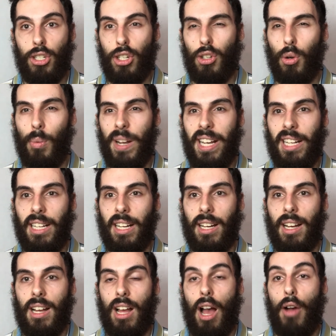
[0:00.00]
in your week,
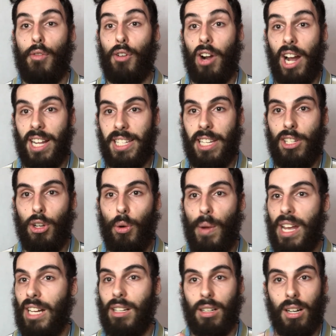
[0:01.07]
a variety in your
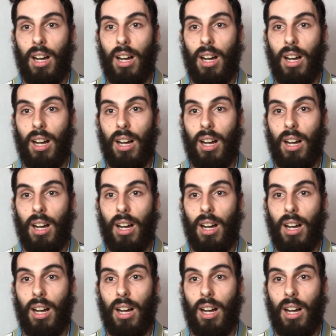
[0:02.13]
week,